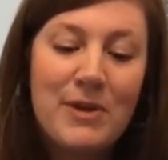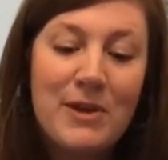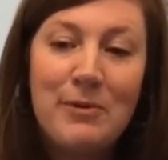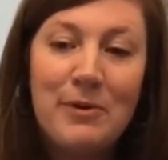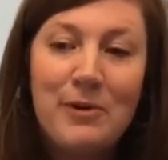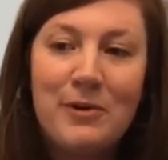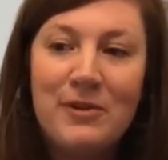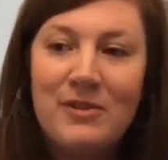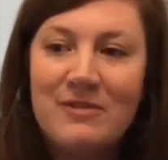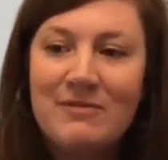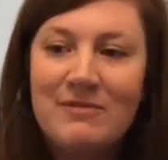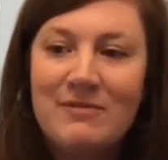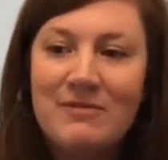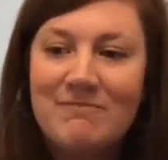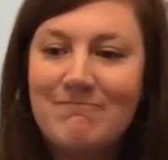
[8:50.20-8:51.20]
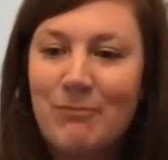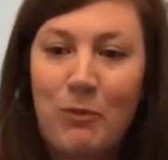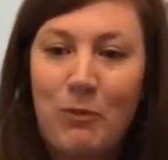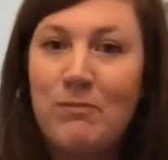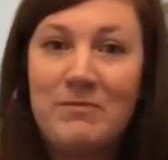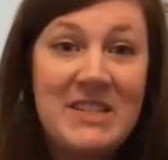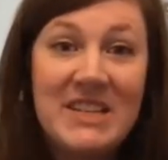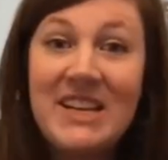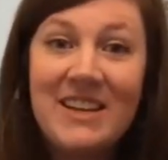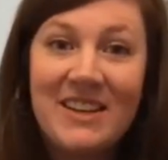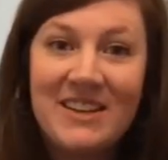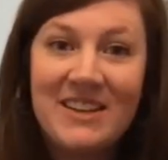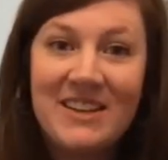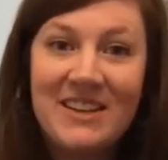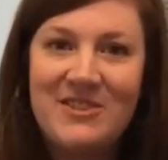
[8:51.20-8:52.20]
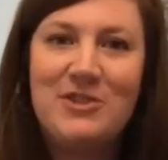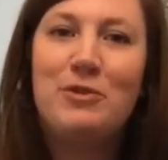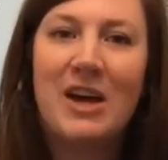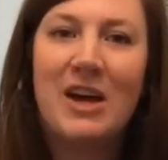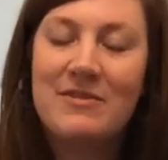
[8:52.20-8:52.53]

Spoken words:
people did do